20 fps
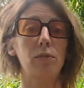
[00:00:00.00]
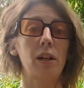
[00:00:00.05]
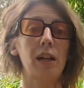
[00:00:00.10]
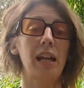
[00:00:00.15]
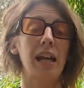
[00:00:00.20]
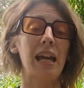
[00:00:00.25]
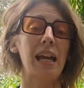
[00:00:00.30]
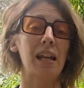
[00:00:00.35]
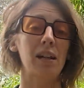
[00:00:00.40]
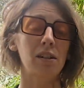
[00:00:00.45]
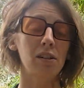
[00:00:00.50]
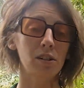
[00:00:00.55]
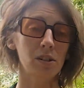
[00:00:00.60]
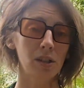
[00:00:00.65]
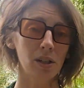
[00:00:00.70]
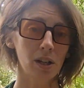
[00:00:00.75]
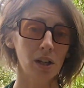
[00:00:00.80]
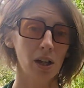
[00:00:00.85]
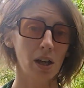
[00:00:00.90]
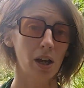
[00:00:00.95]
right hand.
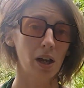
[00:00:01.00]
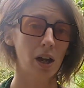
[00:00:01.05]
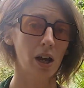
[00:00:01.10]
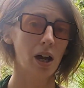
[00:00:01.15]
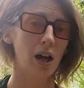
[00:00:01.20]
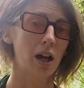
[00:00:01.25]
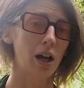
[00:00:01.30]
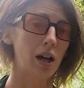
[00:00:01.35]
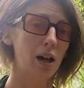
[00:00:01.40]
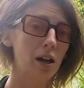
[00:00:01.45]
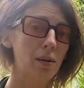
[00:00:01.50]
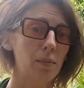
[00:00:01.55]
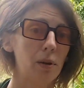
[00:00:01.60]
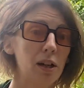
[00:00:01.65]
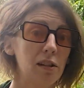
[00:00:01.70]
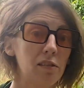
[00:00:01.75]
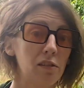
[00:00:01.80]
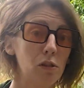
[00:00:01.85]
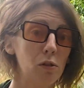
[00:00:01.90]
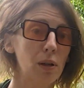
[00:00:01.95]
I
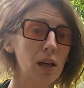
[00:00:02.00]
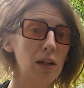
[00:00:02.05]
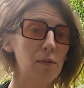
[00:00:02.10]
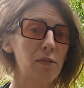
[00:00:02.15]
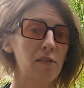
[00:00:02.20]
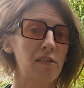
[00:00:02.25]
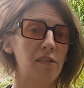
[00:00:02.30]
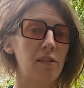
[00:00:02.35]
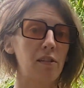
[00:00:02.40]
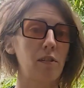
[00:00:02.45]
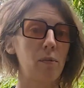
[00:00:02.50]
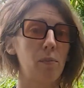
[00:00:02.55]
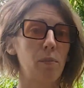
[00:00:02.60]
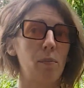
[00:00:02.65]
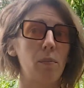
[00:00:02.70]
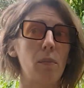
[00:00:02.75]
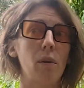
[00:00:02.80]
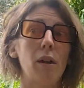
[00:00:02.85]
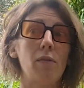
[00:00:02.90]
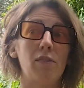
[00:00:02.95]
do have
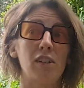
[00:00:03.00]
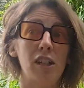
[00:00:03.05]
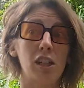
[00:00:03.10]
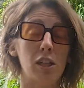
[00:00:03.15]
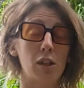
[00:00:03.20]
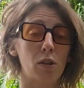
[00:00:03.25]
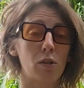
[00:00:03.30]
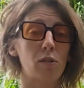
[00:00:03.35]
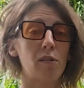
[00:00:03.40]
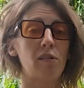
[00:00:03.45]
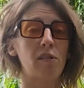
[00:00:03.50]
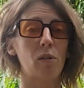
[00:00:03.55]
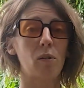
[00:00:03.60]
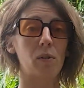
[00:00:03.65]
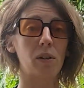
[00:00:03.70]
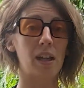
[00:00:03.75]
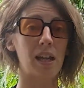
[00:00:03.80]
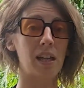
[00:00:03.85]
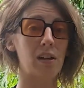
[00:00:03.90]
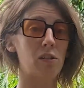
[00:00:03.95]
some videos on
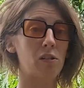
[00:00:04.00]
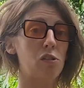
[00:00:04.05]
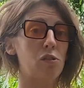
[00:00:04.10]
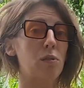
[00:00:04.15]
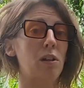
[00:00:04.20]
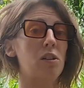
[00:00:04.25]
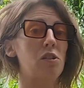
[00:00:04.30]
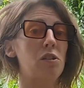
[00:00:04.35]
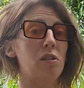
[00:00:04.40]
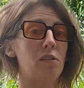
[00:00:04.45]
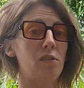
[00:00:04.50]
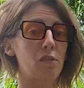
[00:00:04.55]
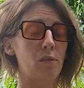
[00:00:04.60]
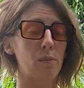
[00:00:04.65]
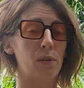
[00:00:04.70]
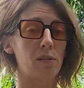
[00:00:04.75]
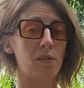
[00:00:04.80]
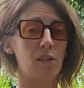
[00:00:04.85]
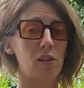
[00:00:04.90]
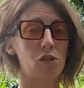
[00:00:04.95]
hand stretches for
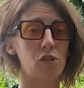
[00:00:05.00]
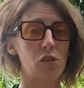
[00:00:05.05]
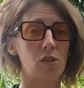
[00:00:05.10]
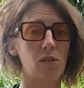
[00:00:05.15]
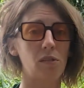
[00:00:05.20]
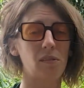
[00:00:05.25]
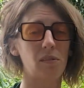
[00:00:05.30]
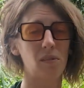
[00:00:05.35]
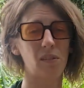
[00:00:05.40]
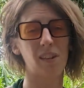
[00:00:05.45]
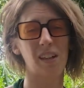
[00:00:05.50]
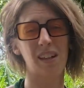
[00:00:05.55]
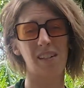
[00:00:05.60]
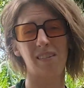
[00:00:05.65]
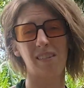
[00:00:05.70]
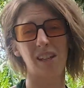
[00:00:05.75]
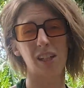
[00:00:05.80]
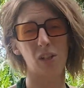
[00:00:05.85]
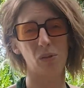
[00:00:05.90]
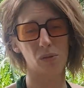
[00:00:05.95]
musicians and things
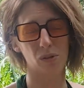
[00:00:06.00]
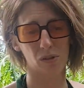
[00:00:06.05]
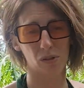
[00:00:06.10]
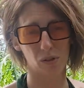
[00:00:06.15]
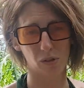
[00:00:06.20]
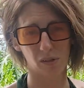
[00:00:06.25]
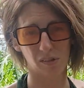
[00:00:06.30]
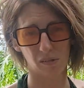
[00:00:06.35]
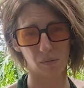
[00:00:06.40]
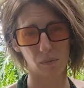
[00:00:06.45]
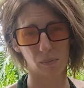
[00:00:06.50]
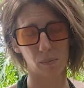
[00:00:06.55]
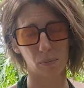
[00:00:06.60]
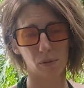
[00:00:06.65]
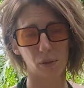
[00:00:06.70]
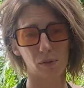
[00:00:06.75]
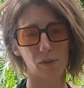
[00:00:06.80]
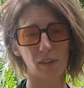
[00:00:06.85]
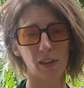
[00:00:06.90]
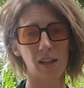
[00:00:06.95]
that you can do to
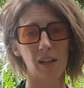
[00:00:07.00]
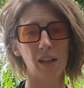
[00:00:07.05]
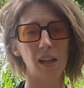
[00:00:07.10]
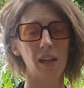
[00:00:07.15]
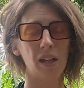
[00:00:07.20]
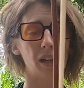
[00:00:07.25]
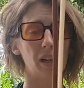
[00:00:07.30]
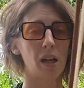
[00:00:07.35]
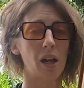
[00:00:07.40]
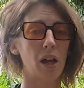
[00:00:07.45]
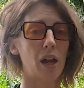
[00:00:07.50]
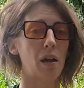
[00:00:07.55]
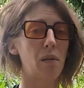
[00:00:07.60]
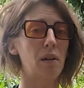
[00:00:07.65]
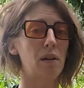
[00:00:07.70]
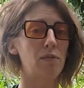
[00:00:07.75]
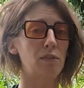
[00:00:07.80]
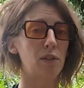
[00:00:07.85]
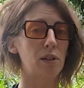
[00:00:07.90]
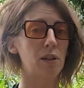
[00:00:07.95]
improve that.
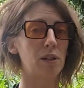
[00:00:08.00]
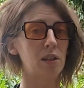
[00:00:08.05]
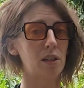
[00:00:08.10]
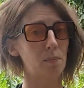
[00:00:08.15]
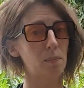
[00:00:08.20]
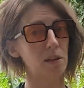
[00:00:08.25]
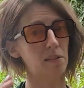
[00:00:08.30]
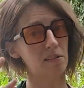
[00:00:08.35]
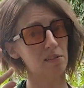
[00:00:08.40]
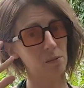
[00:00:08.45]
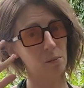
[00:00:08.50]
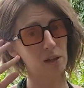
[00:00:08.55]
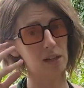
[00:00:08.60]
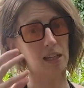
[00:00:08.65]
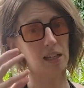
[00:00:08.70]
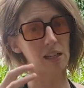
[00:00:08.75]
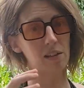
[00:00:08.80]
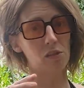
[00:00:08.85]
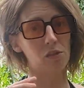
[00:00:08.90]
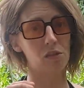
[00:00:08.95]
However, the best way
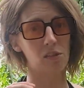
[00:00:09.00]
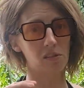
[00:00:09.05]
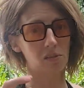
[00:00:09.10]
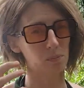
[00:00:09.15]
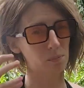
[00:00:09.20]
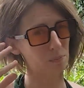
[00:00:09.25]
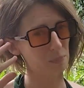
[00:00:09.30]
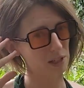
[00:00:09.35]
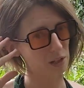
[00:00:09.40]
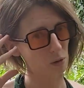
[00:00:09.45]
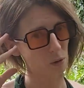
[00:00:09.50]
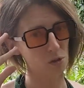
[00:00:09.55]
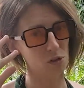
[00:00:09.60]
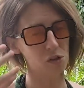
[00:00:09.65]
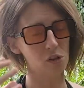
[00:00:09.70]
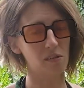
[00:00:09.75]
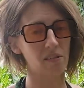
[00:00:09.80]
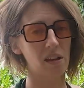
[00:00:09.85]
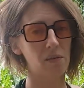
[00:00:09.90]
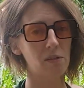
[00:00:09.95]
is just be
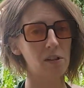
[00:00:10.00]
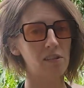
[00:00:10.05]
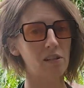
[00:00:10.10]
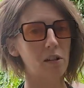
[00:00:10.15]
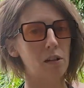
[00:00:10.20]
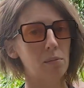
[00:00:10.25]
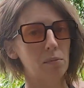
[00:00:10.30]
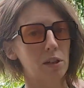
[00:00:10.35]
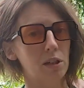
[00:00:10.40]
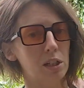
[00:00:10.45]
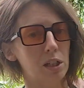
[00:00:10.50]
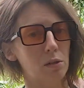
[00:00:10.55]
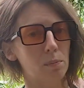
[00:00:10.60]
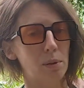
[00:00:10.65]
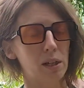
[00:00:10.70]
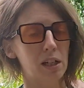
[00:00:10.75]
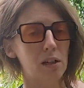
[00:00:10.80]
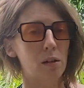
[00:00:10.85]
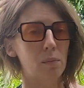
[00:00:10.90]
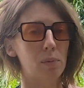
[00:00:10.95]
conscious. Every time that you
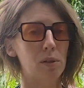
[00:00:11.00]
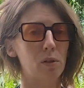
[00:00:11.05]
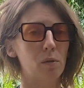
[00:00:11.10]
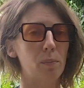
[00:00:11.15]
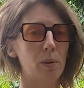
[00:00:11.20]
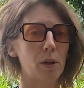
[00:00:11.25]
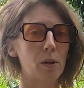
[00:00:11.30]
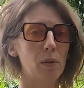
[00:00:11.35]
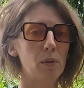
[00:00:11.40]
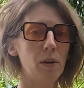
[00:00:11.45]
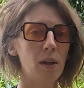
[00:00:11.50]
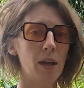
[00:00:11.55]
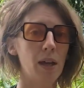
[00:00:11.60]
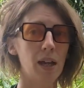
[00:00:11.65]
pick up your bow,